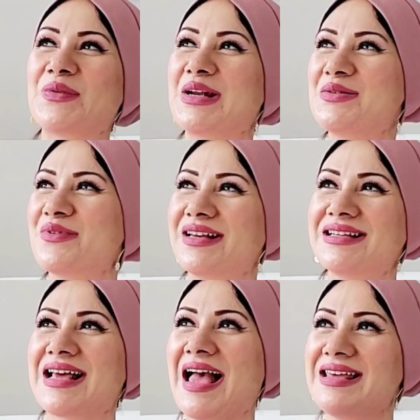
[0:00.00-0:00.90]
when I wear
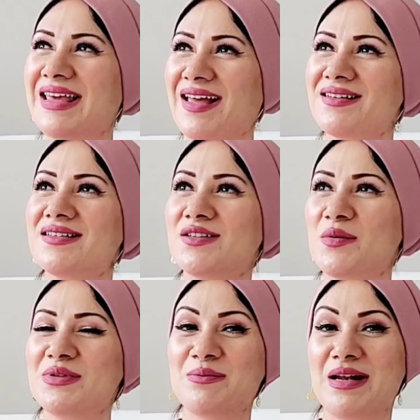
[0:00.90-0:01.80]
it, I can't
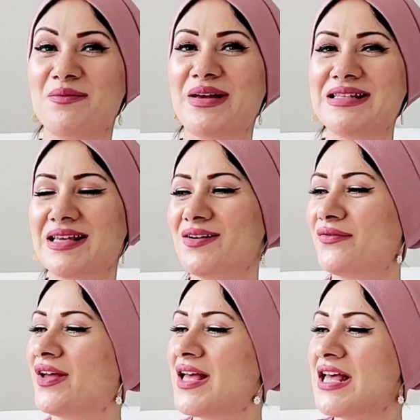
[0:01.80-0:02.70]
stop smelling myself
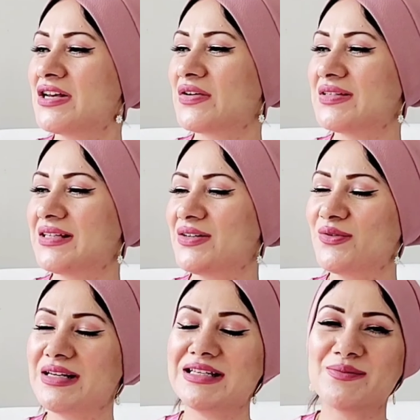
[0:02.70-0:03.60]
because it
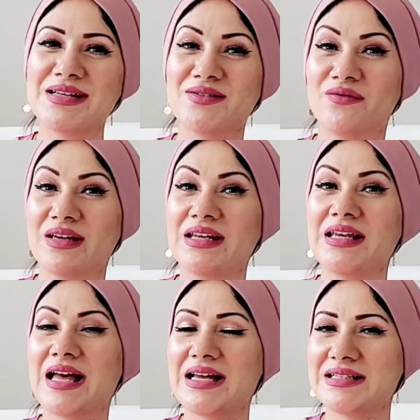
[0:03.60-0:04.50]
really smells
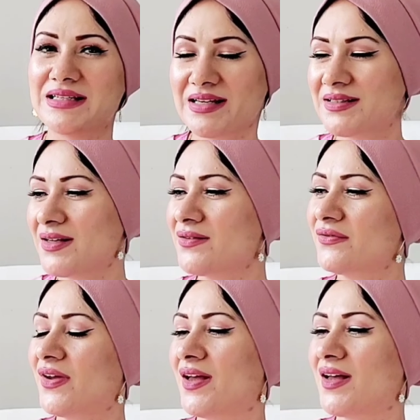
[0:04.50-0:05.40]
very addictive.
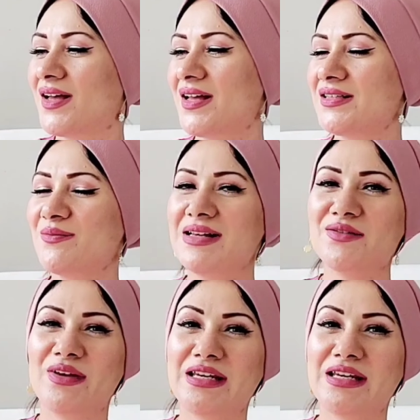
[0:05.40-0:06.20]
It smells